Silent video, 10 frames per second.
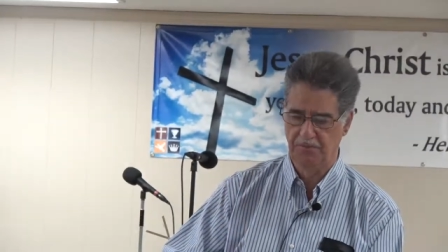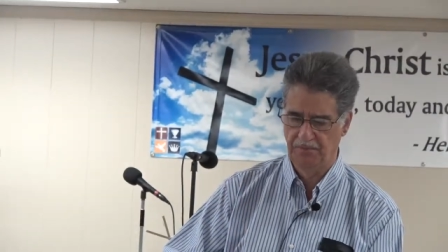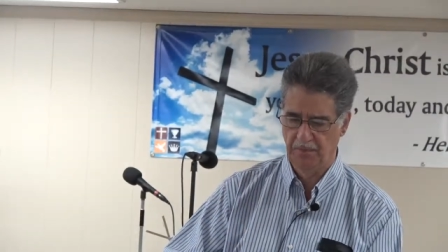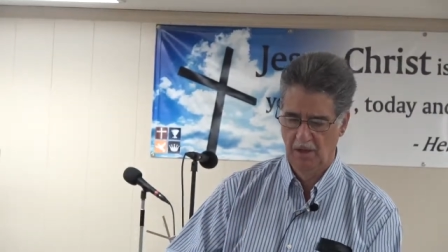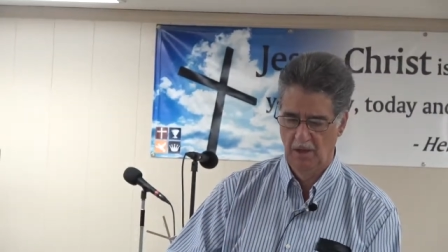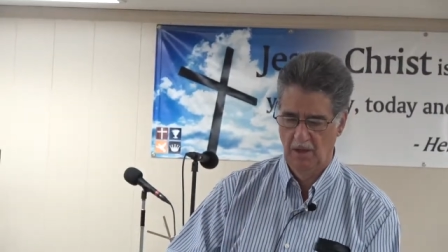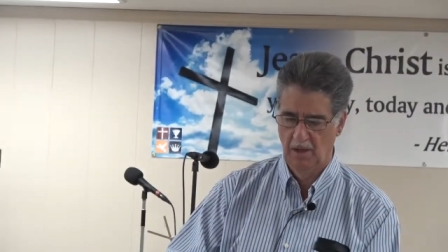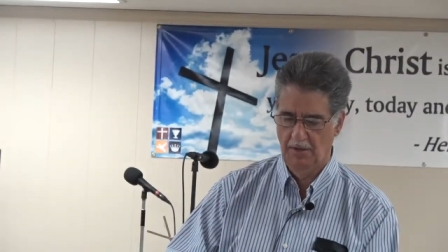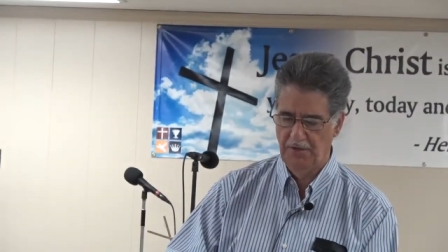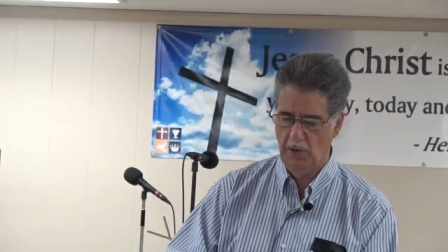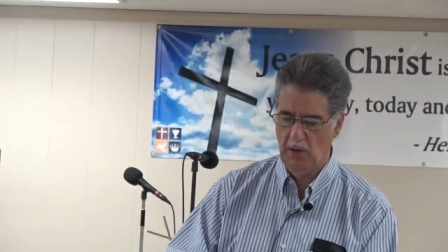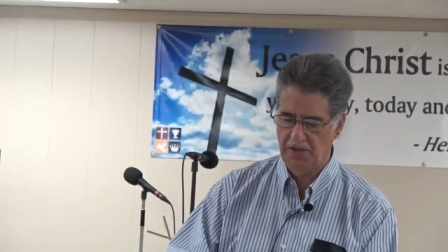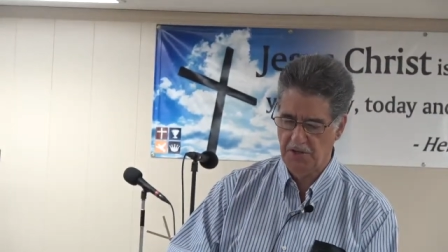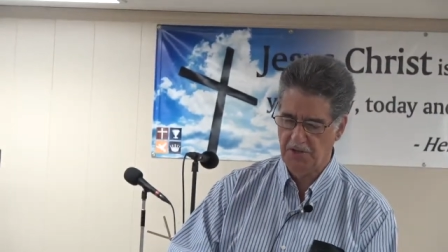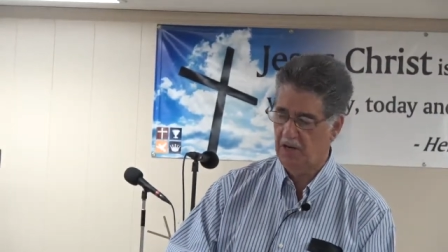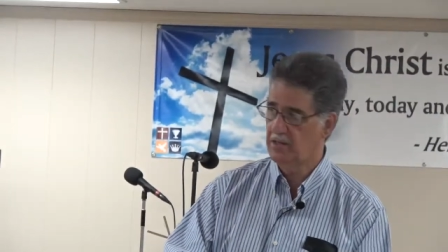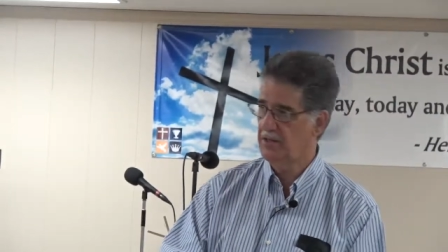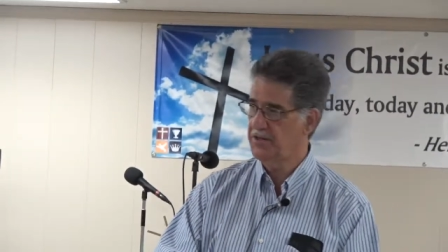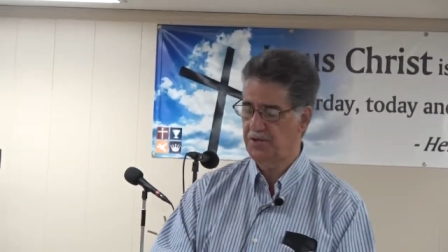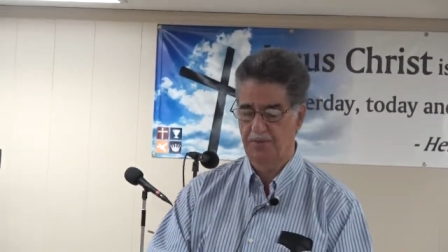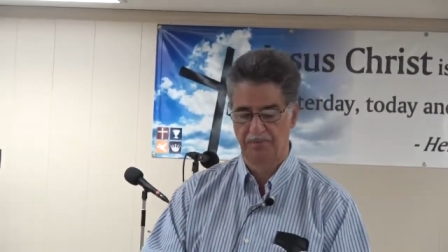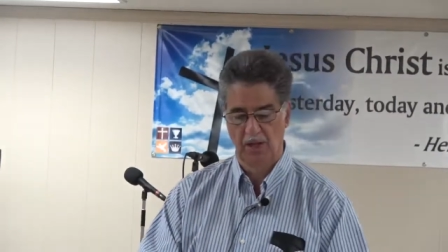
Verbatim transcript: Amen if there wasn't darkness.